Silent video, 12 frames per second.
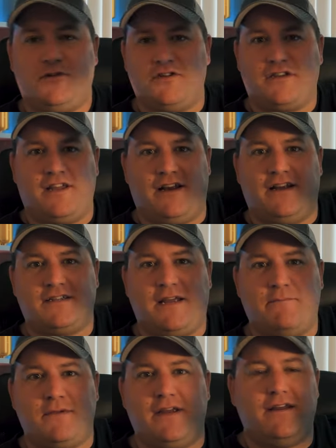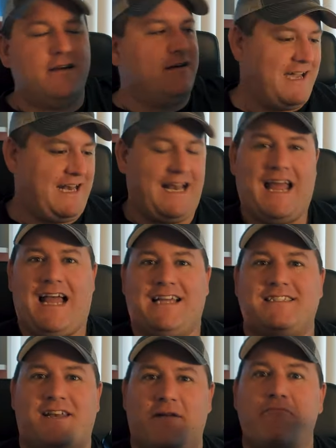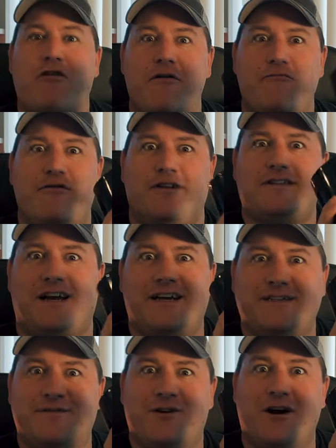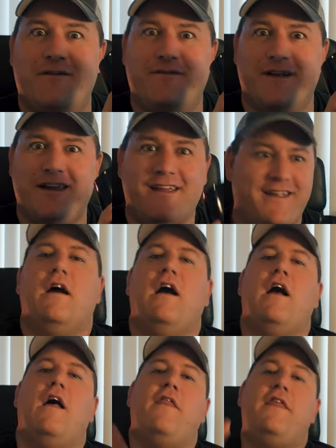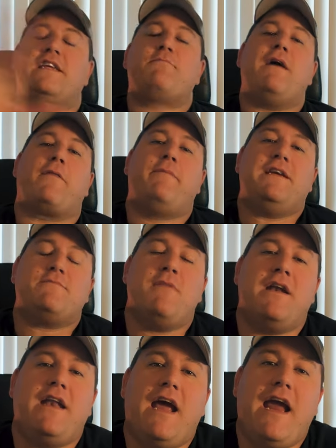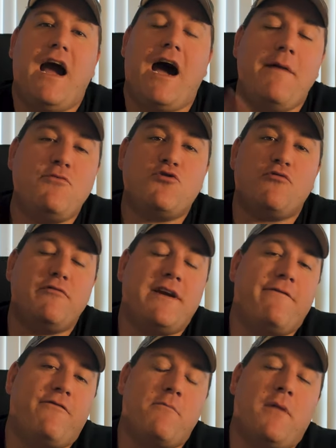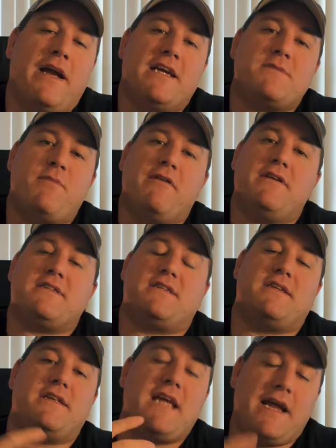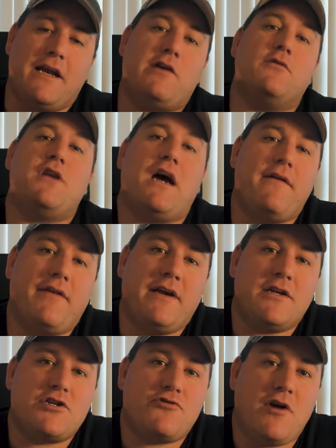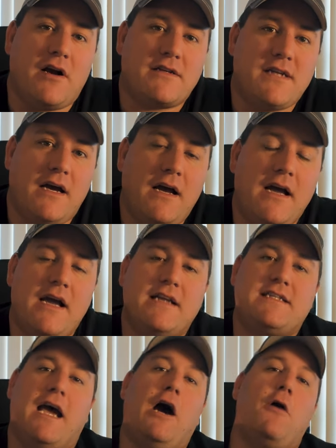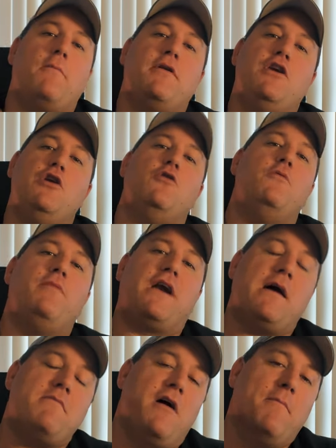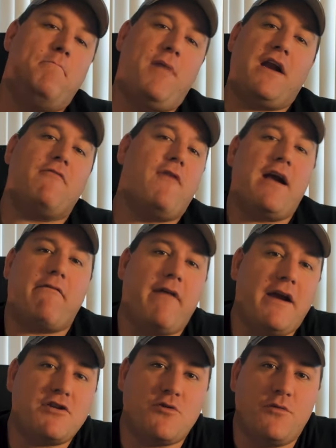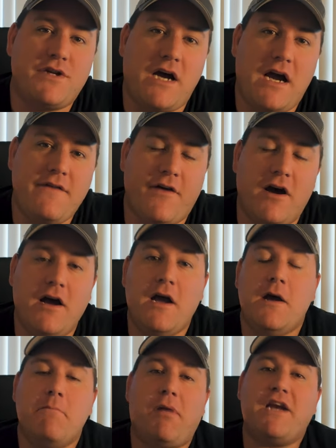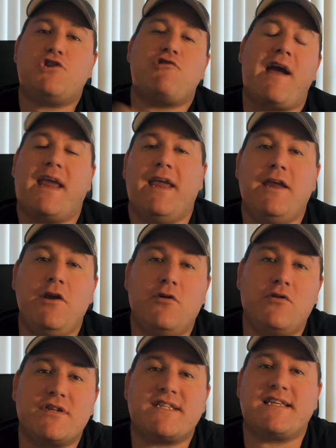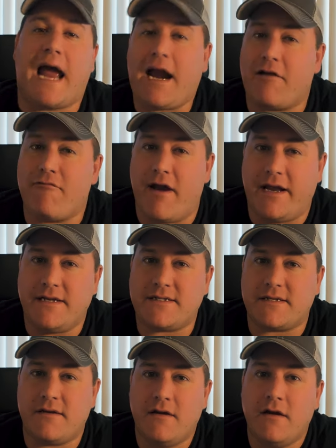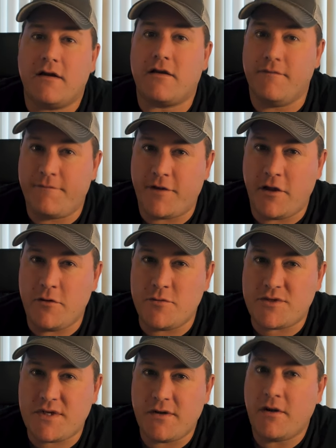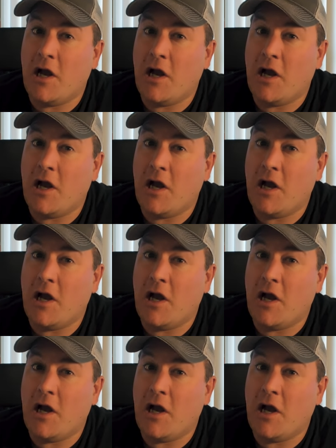just kidding, it's empty. At last, an appropriate size of coffee. This Mouthpiece Monday, I'm drawing from my experience as a technical diving instructor to help you become a better recreational diver by tracking your SAC rates. Confused?